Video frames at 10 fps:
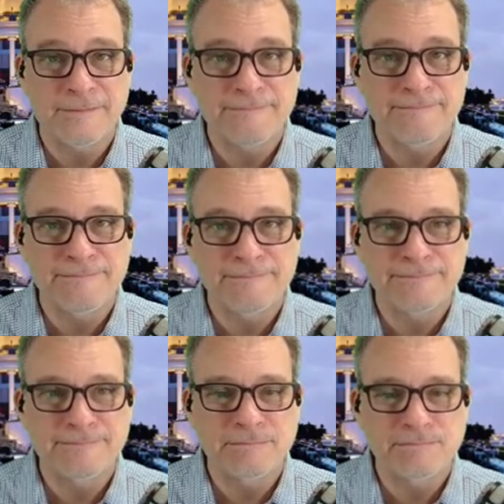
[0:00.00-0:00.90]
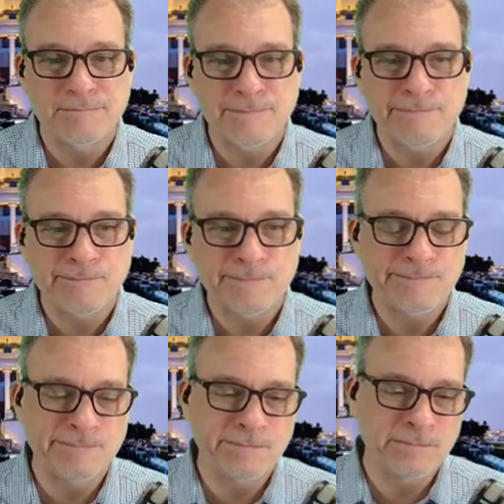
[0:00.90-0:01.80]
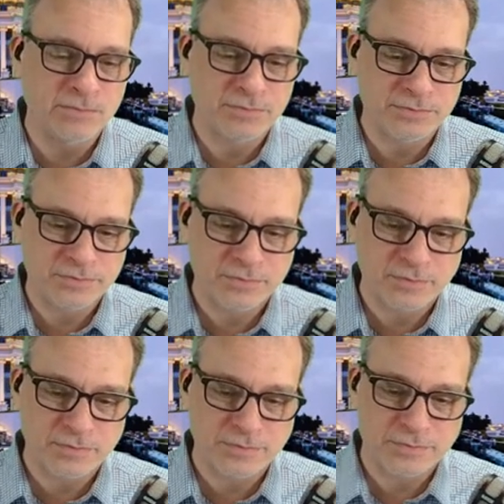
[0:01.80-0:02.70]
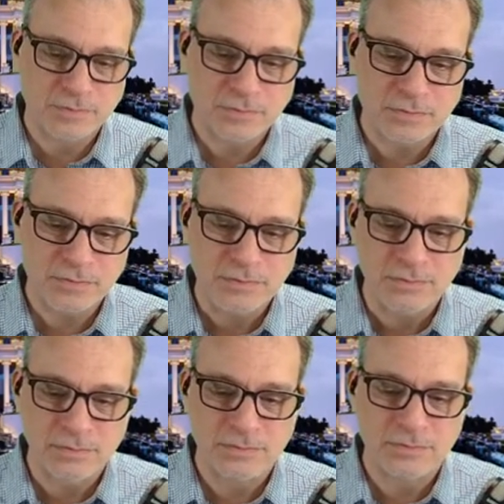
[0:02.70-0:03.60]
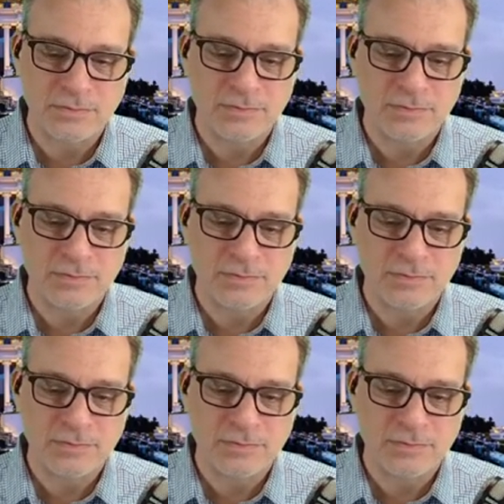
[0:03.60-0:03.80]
(not speaking)